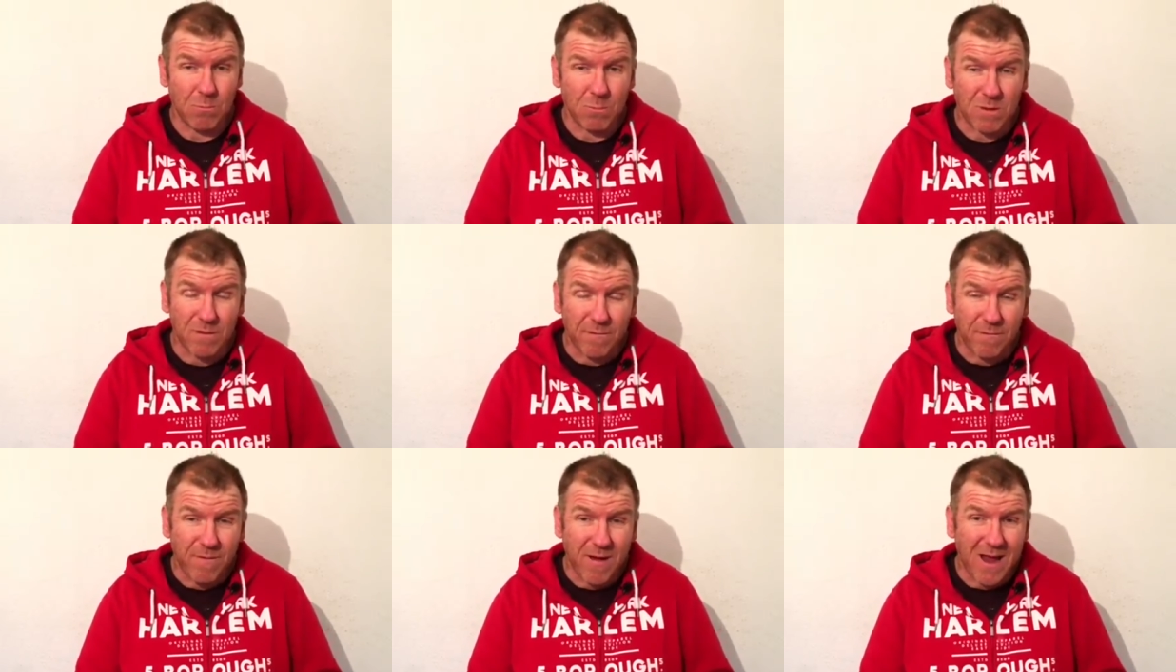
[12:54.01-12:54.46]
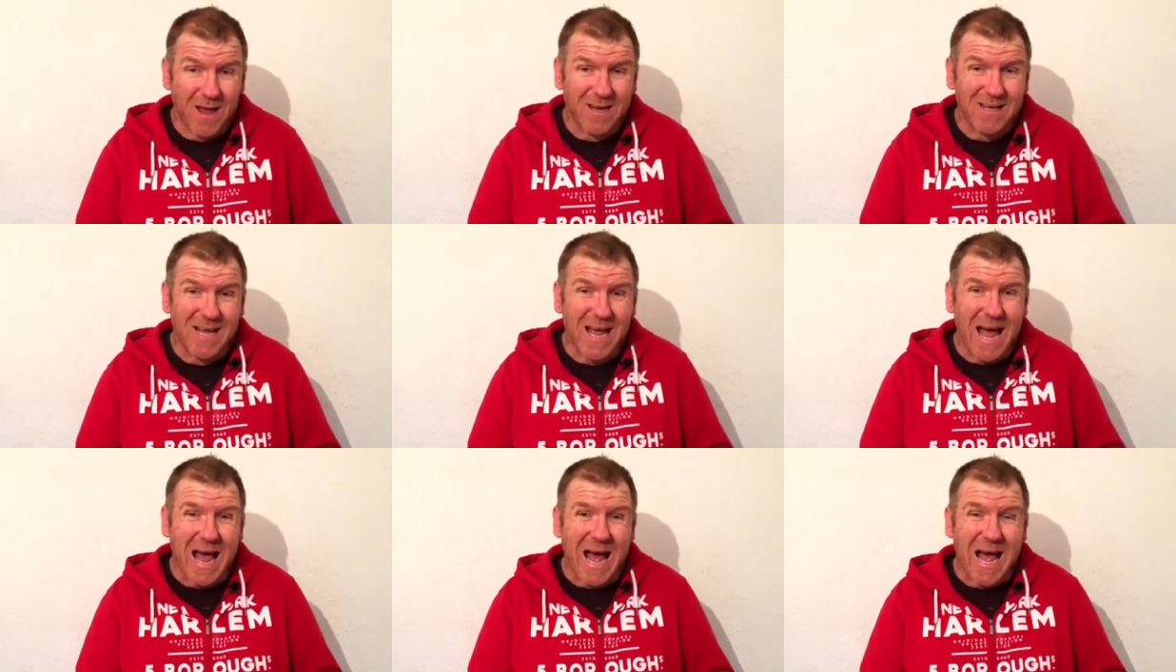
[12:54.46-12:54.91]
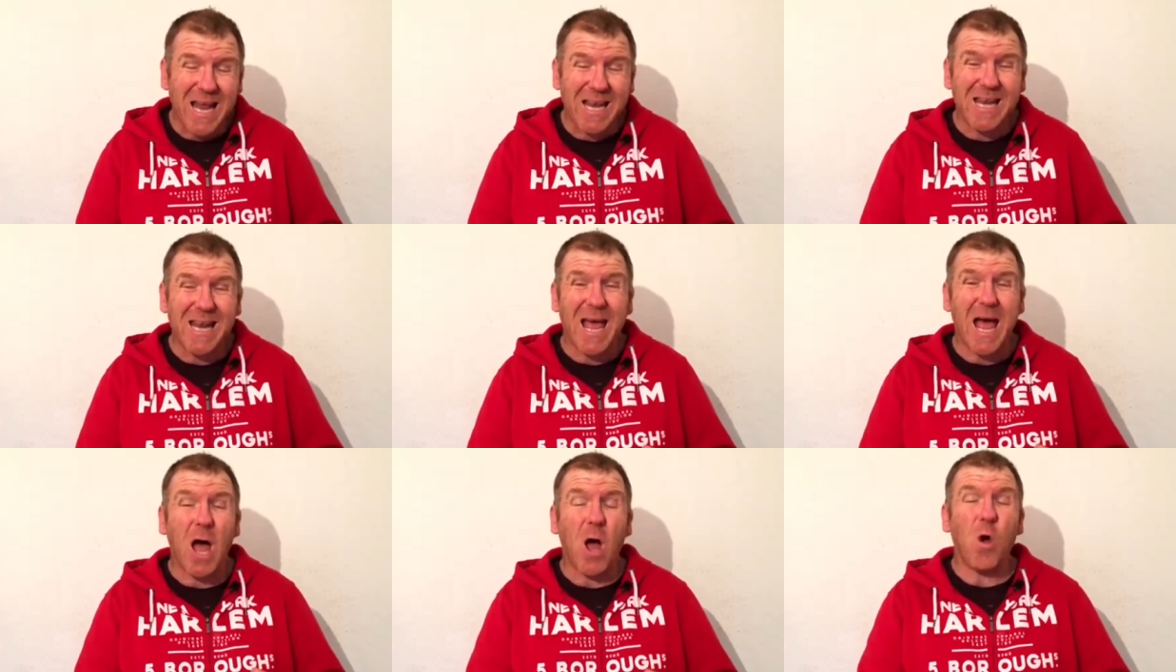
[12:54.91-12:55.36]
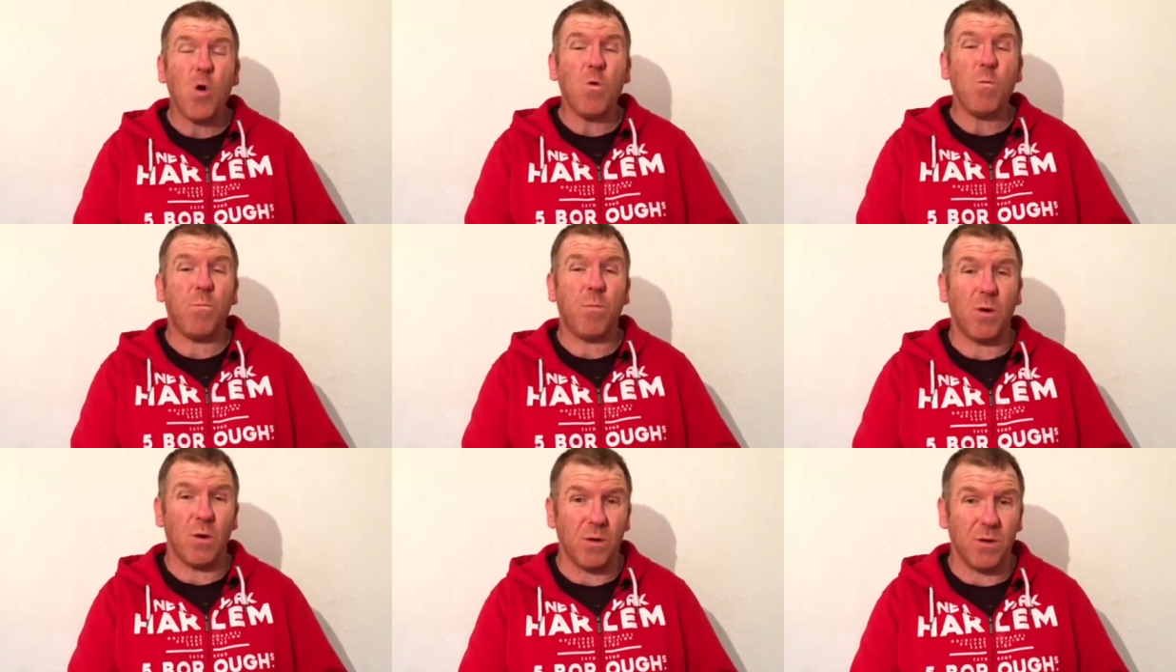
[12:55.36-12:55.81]
It was found
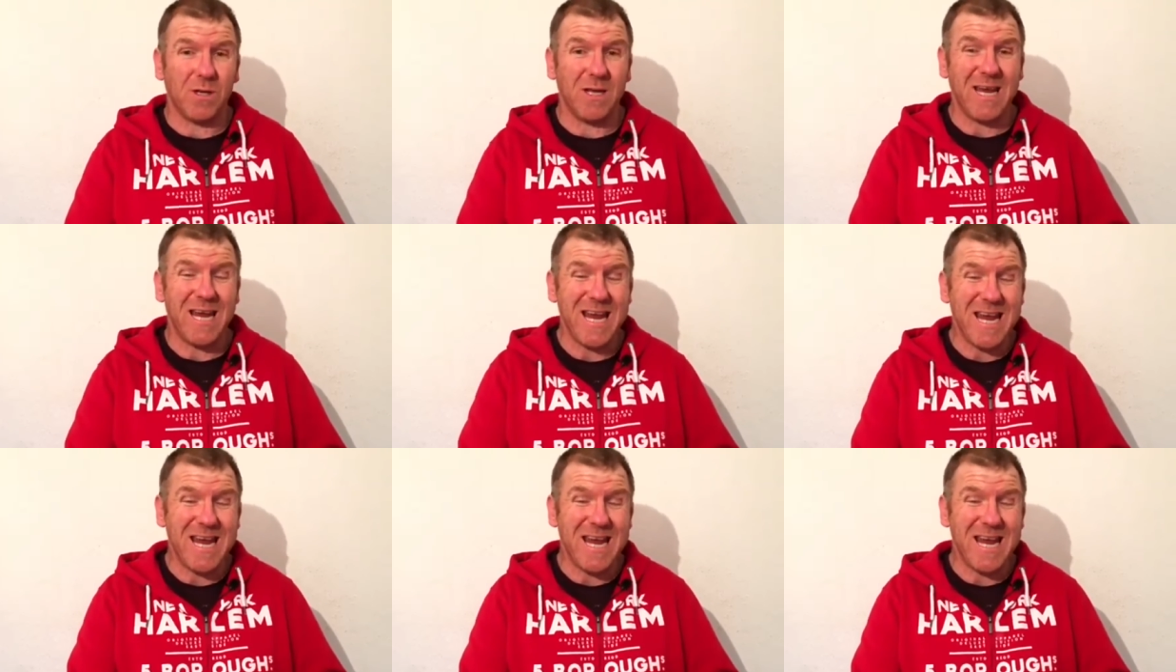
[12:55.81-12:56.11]
unopened